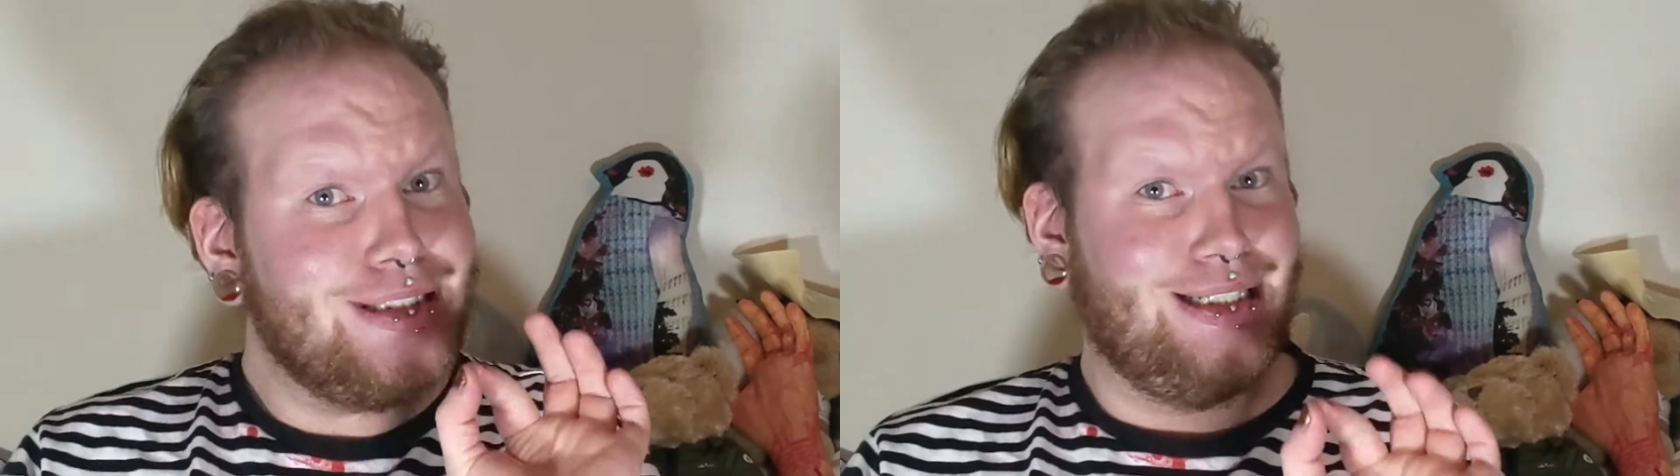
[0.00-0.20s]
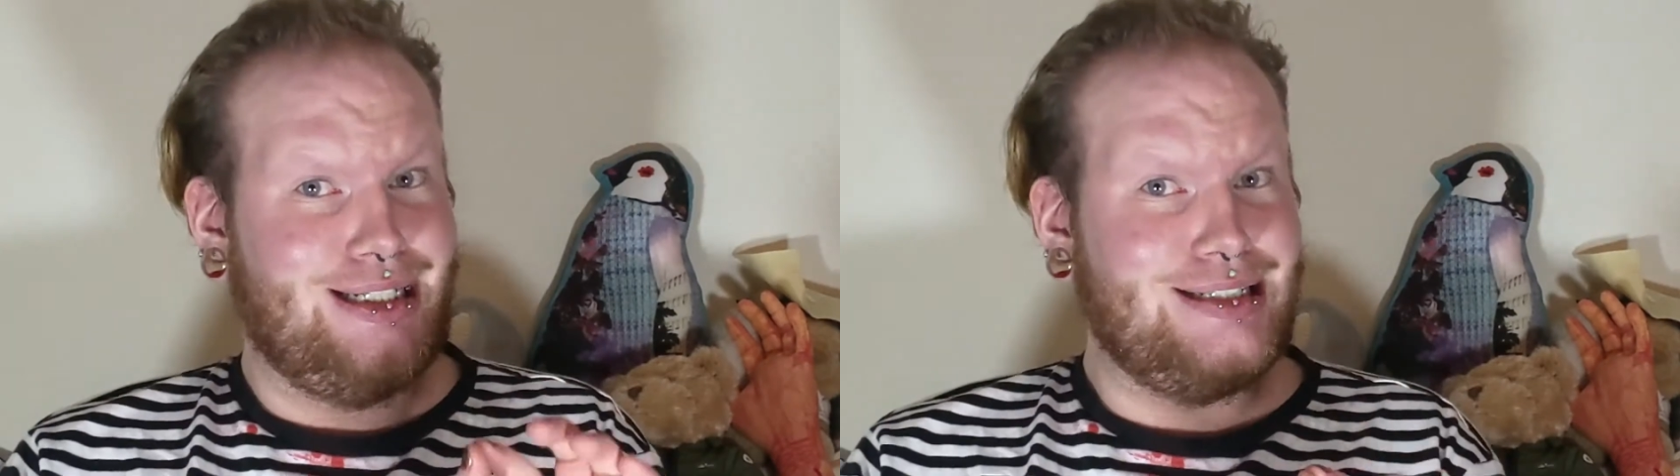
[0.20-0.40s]

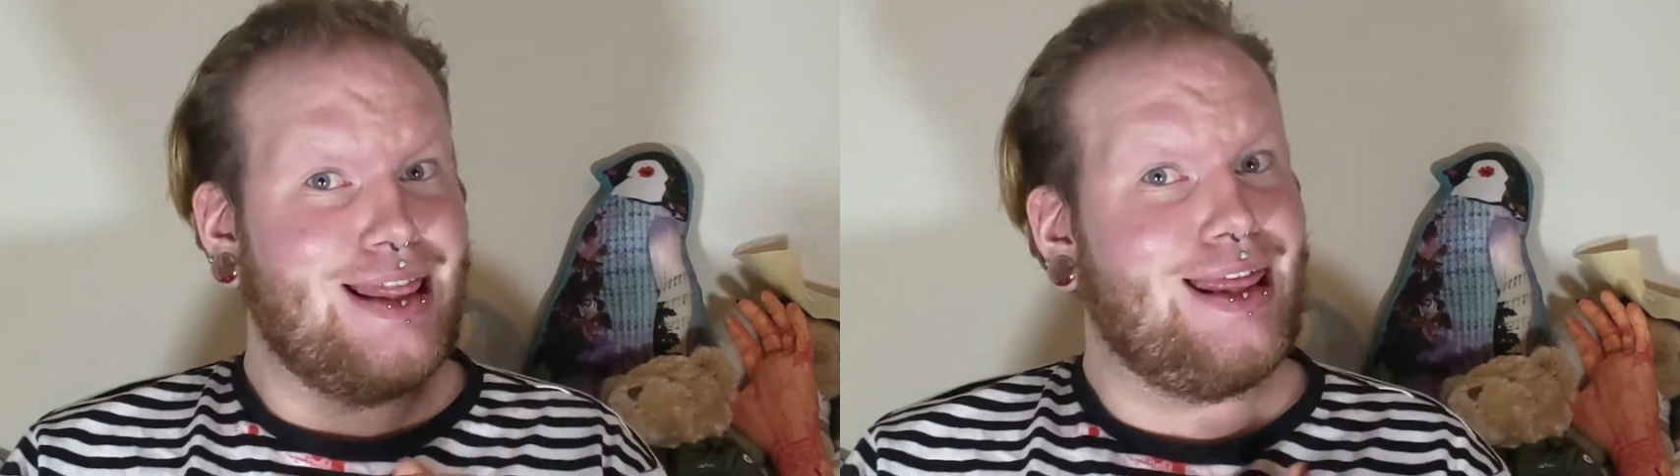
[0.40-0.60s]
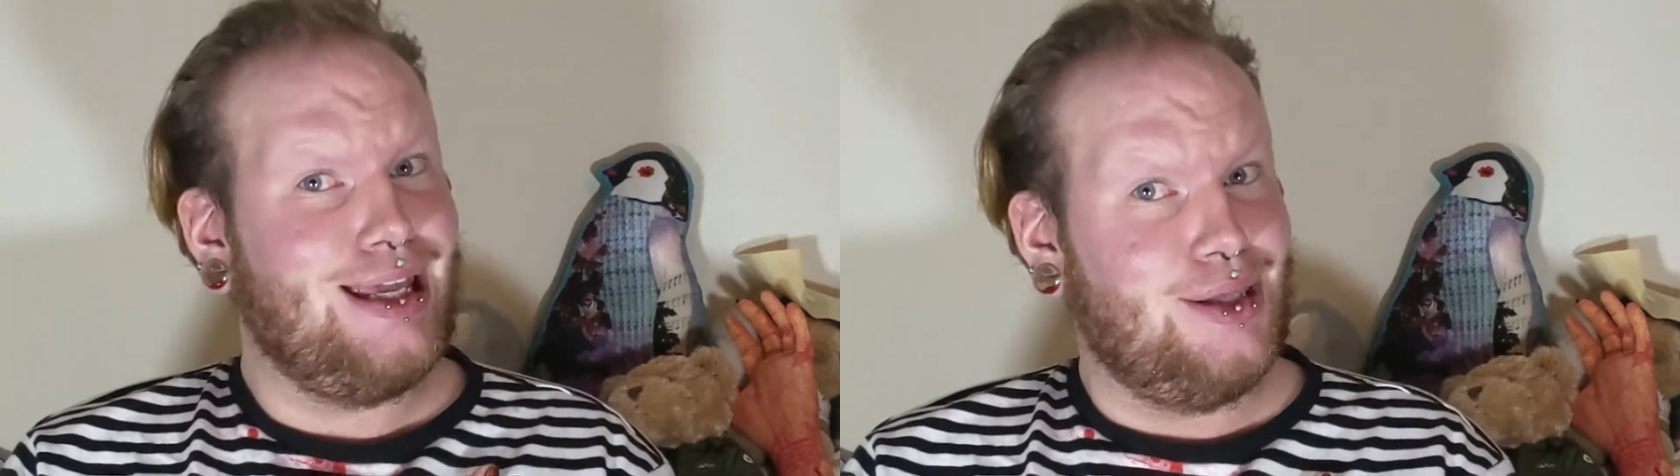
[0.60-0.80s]
Please
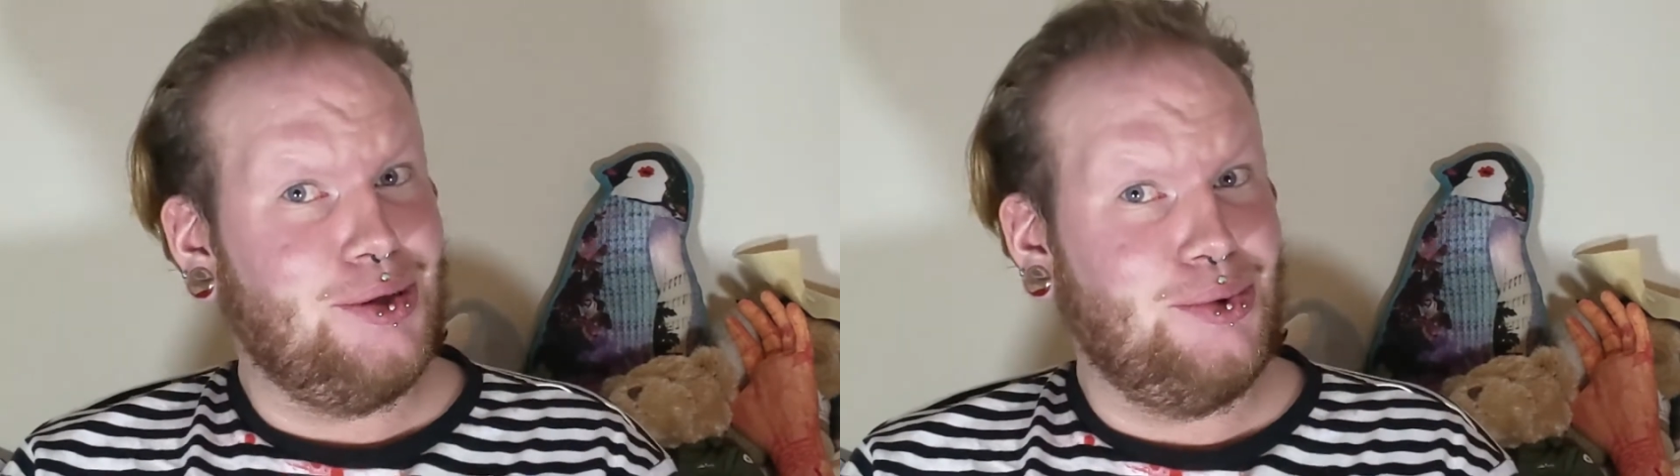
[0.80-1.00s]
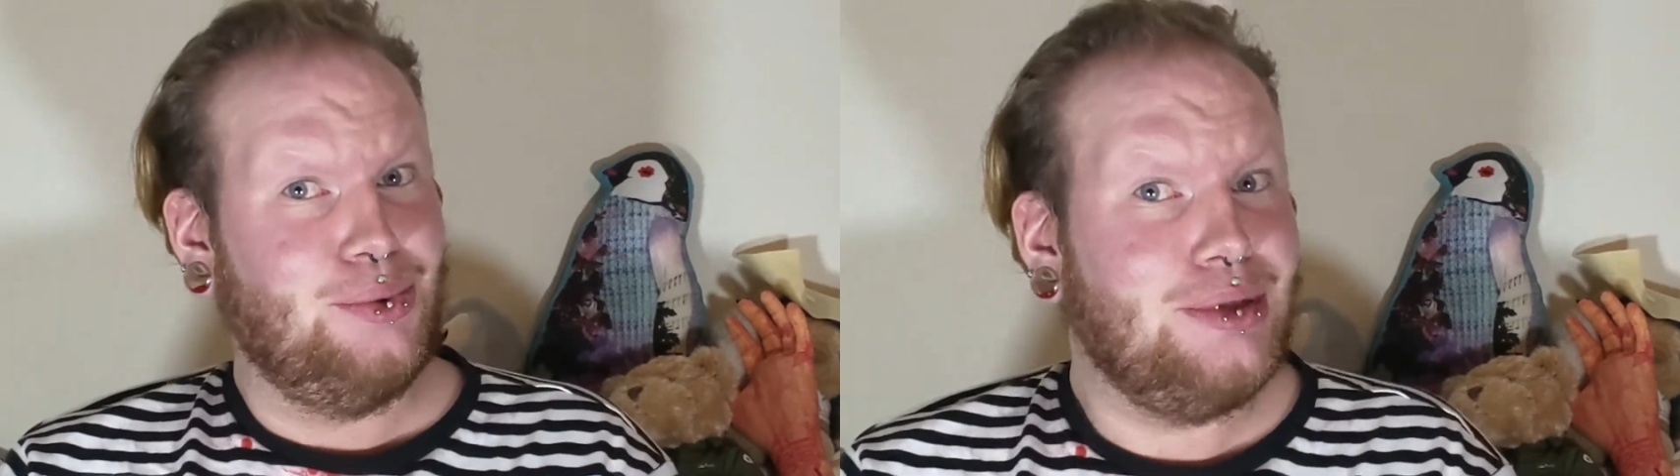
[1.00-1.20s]
and thank
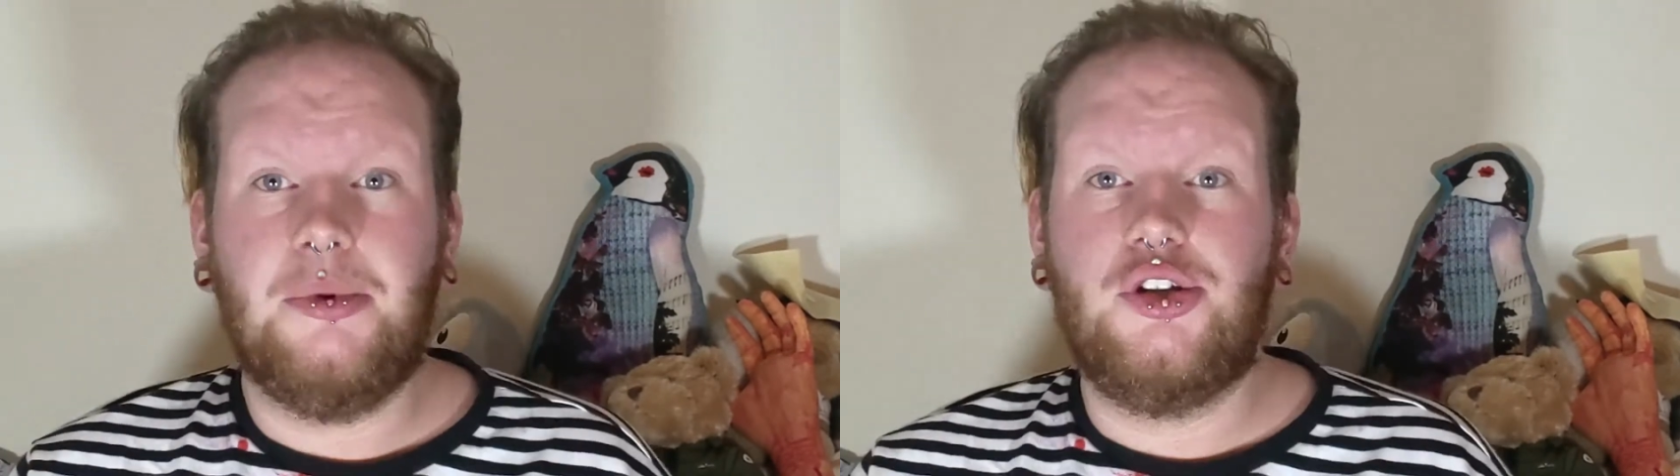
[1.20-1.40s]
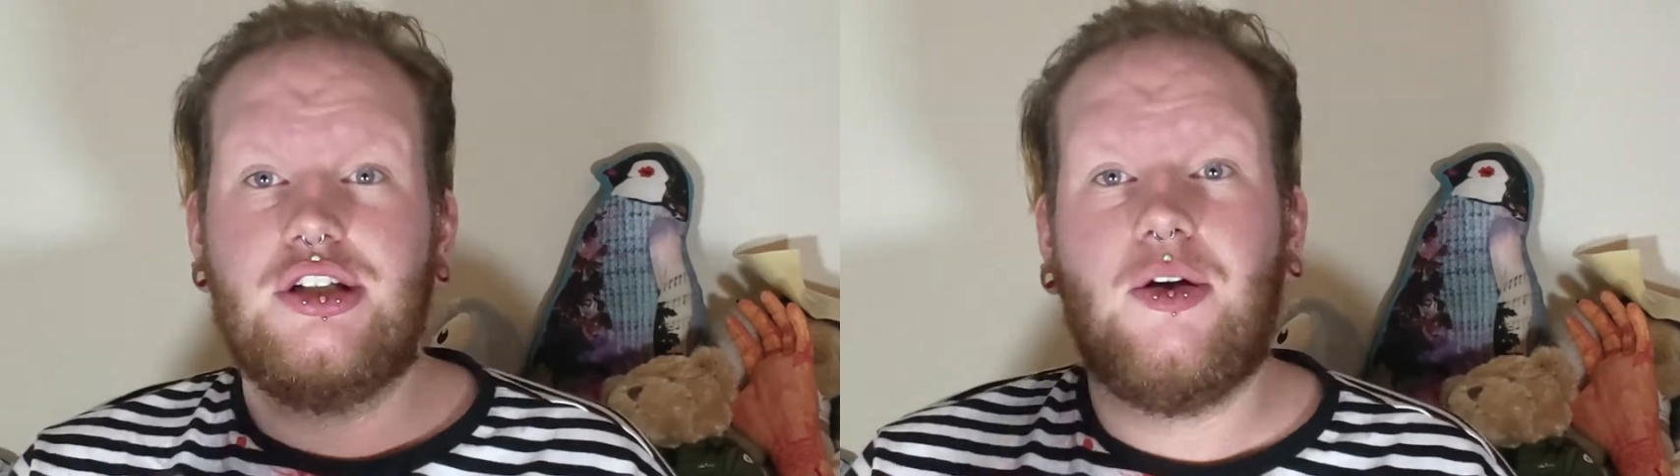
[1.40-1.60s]
you. And
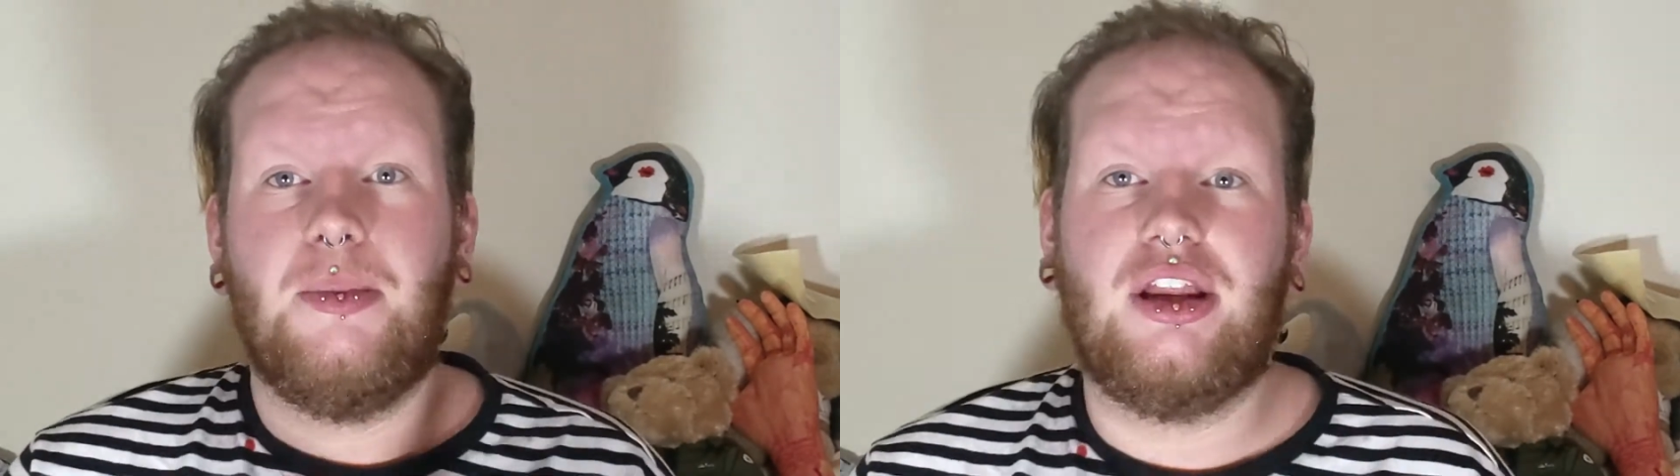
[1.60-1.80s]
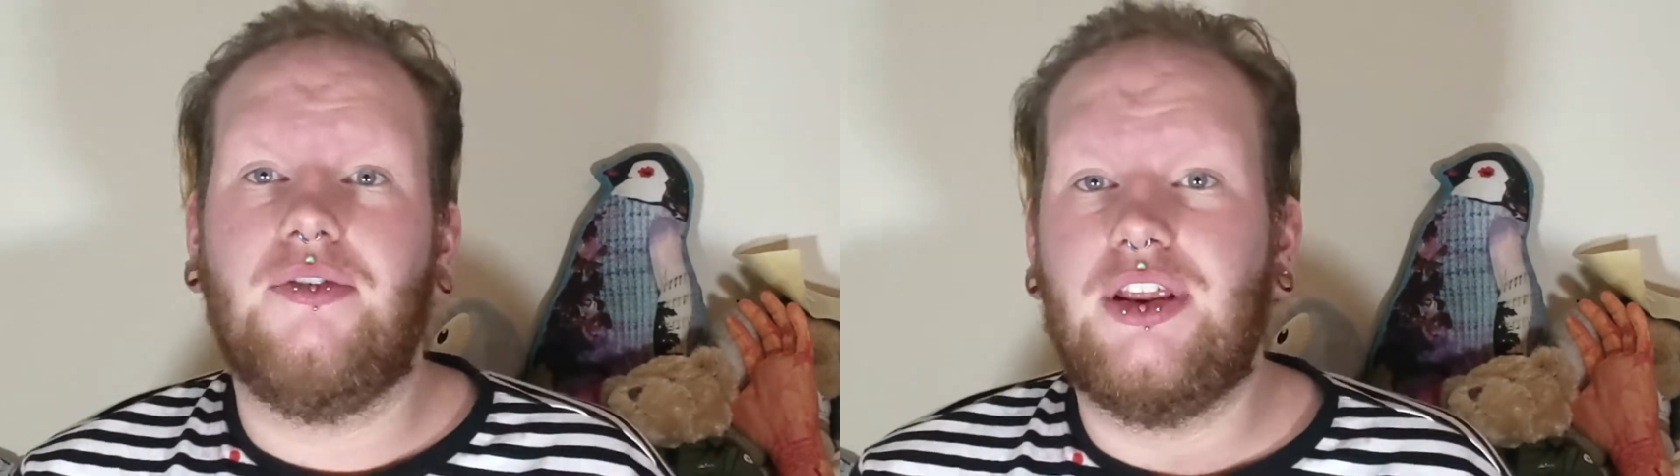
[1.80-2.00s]
we're doing something
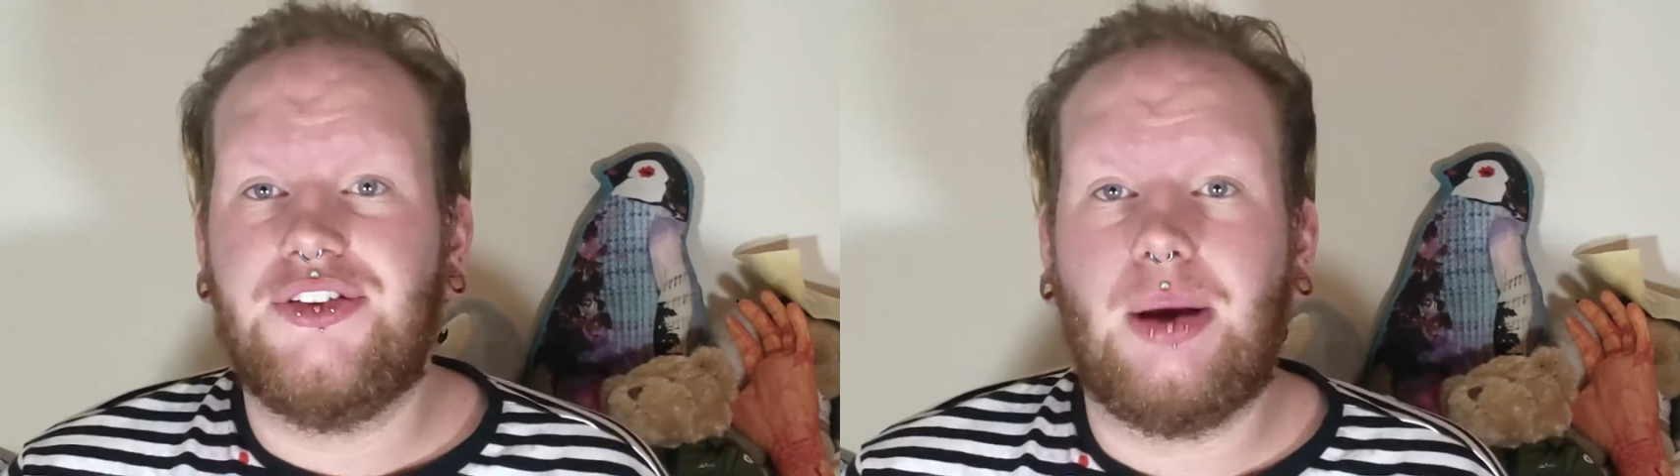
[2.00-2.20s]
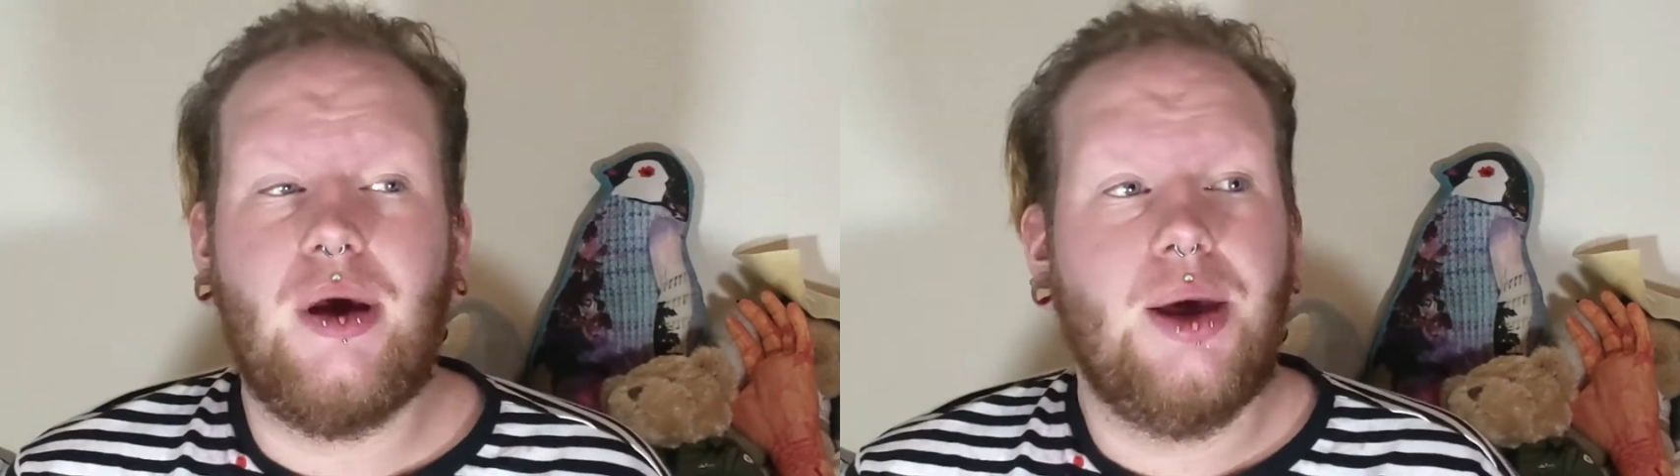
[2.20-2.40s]
a bit different
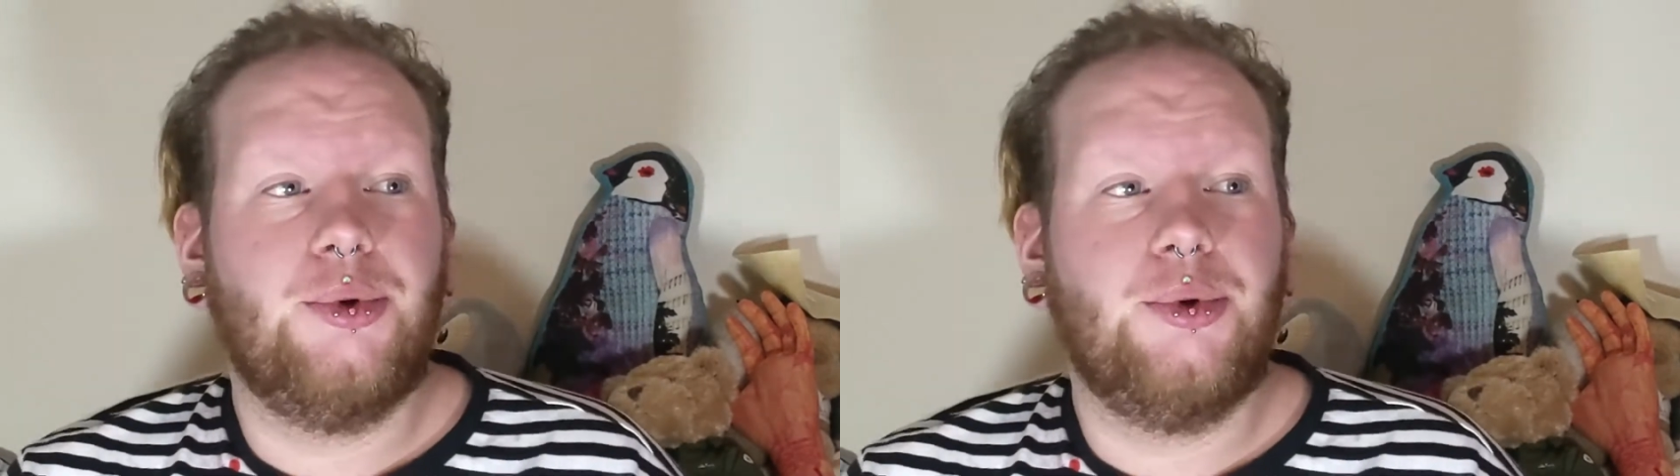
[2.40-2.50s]
this time.